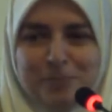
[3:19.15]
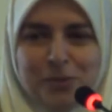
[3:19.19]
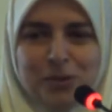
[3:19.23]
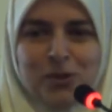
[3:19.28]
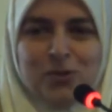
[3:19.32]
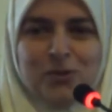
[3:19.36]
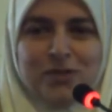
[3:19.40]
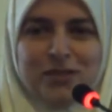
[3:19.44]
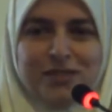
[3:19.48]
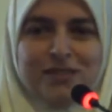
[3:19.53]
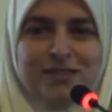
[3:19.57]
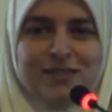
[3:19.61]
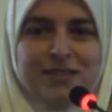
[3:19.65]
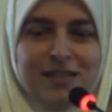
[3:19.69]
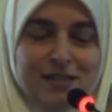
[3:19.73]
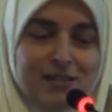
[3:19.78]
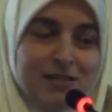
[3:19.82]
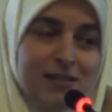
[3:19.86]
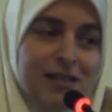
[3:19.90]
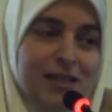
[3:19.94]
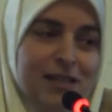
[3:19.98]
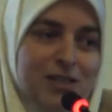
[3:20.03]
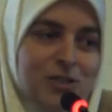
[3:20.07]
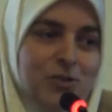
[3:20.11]
because it's
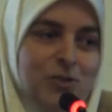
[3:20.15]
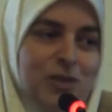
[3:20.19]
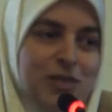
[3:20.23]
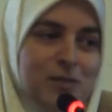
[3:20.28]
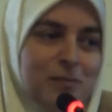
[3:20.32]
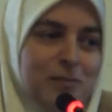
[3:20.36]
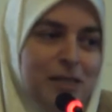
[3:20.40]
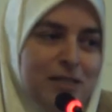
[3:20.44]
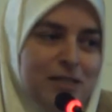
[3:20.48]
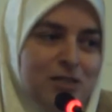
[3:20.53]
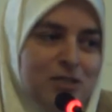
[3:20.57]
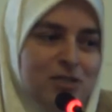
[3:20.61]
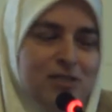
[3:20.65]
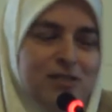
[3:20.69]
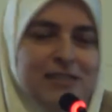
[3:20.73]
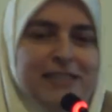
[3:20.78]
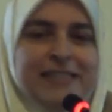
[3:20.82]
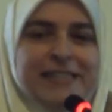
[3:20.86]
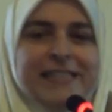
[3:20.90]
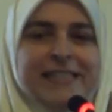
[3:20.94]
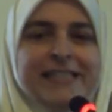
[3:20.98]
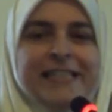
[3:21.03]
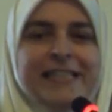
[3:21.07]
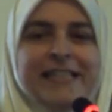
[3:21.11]
actually a passion,
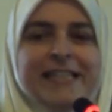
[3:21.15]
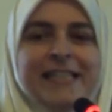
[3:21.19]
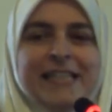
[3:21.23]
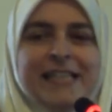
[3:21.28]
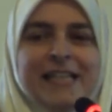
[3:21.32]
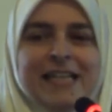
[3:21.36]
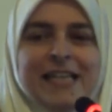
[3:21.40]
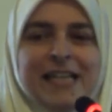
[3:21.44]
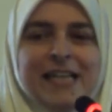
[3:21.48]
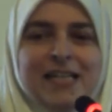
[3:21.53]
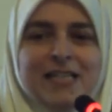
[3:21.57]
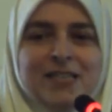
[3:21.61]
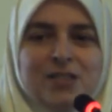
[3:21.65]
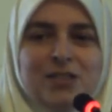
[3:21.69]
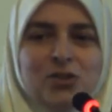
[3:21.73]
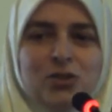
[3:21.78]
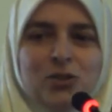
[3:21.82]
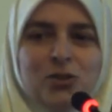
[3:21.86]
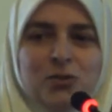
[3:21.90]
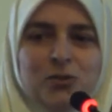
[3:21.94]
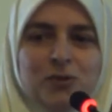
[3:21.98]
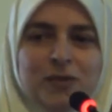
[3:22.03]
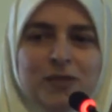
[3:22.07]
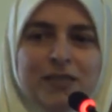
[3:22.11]
has
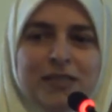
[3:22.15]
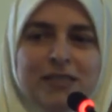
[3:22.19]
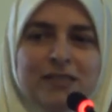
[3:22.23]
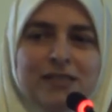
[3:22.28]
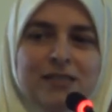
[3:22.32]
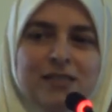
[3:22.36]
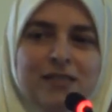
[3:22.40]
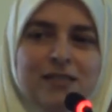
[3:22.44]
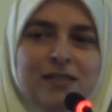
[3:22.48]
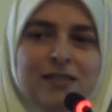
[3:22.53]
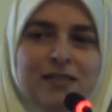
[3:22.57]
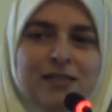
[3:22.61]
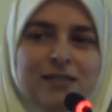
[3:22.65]
grown